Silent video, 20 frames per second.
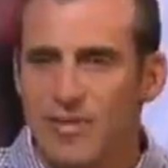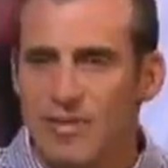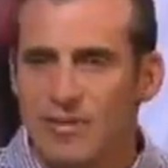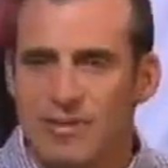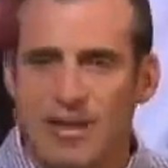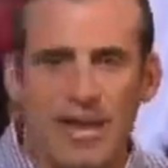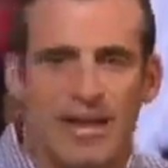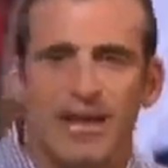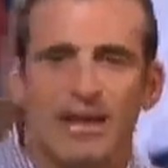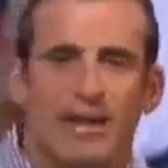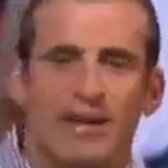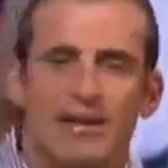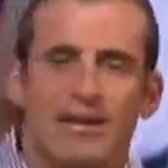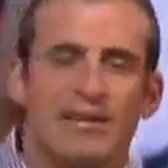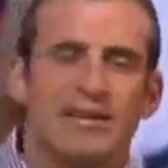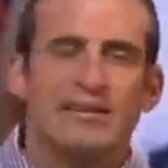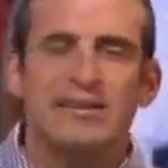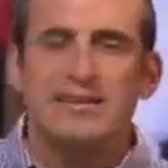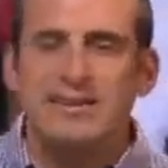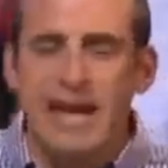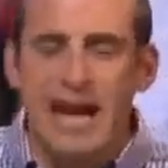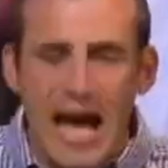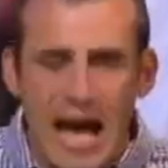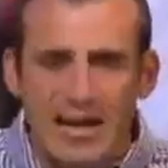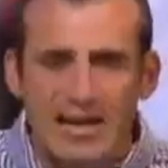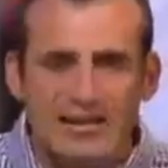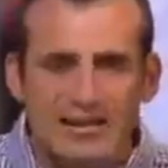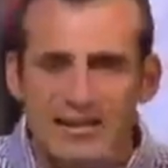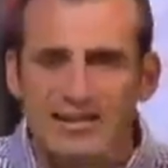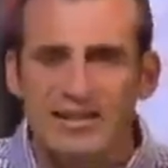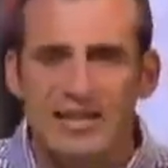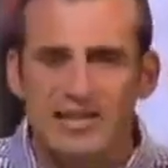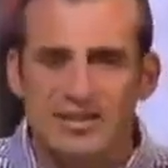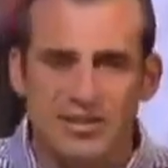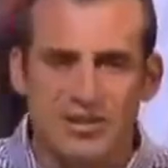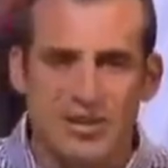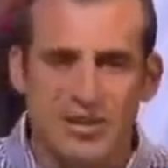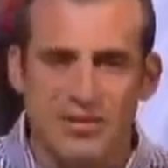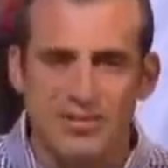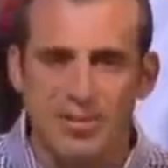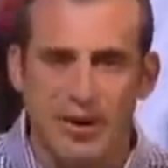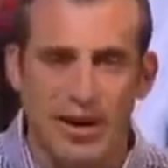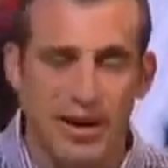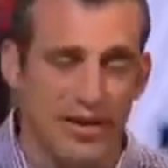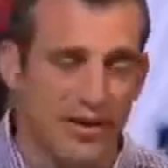Like taxes that you're going to pay,